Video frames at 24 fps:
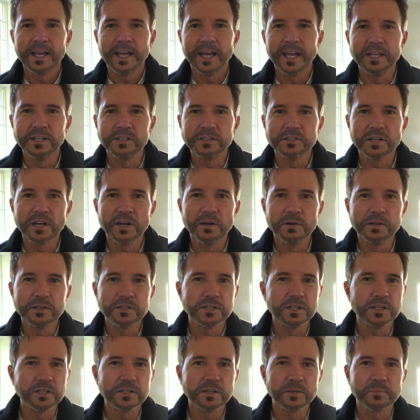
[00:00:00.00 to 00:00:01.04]
And so it's
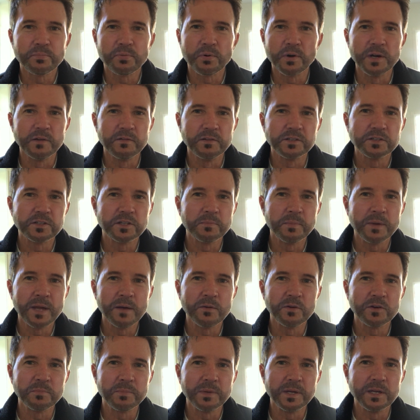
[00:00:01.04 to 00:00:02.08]
just a privilege to be
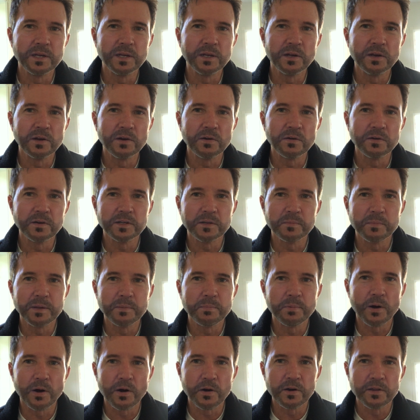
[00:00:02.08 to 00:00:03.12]
able to be here and to be
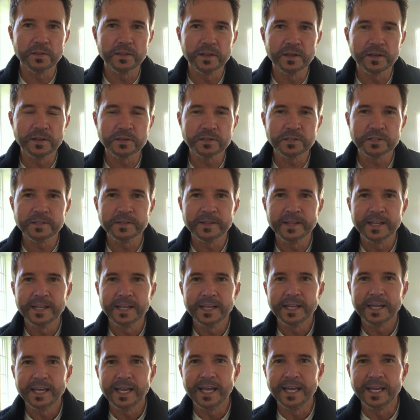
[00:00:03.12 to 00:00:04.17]
part of this.
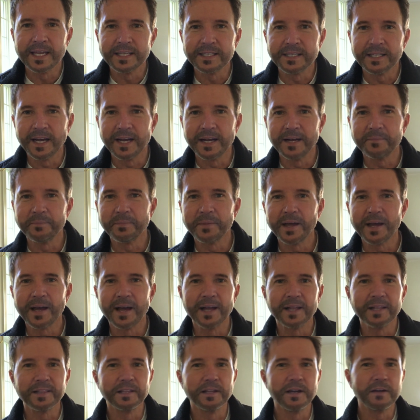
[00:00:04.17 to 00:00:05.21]
And um,
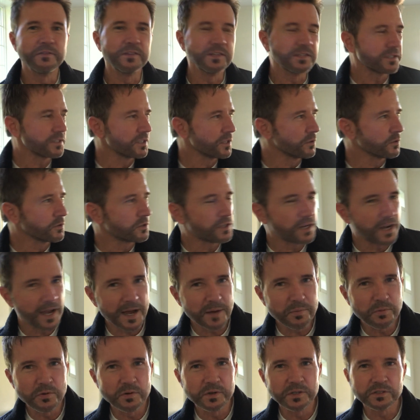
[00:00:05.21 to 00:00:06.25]
I love this little
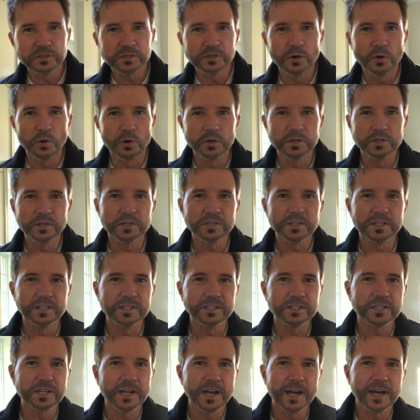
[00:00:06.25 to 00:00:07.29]
chapel. It's gorgeous
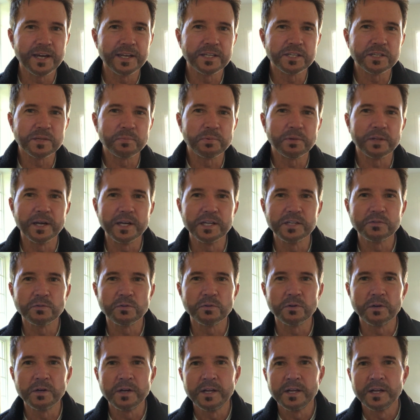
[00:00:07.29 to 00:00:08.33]
inside. It's a place
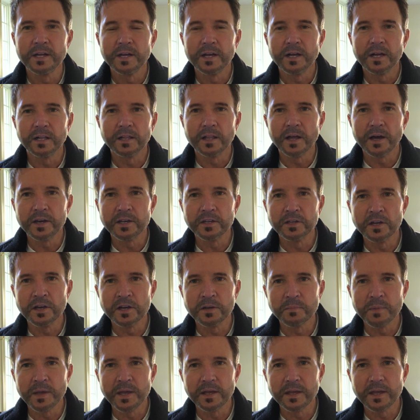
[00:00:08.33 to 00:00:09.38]
where a lot of
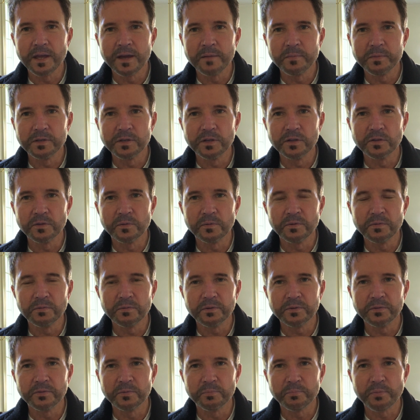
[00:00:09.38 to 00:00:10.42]
young men come and do
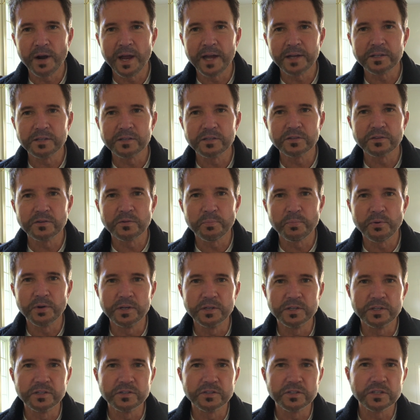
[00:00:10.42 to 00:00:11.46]
the, practice their
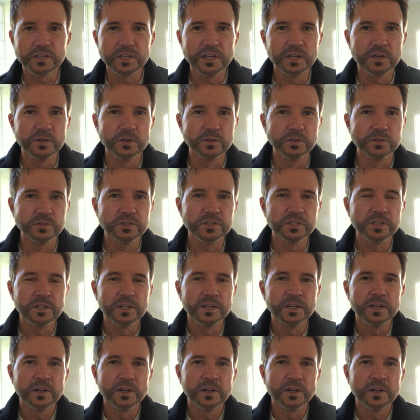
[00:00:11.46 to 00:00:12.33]
preaching skills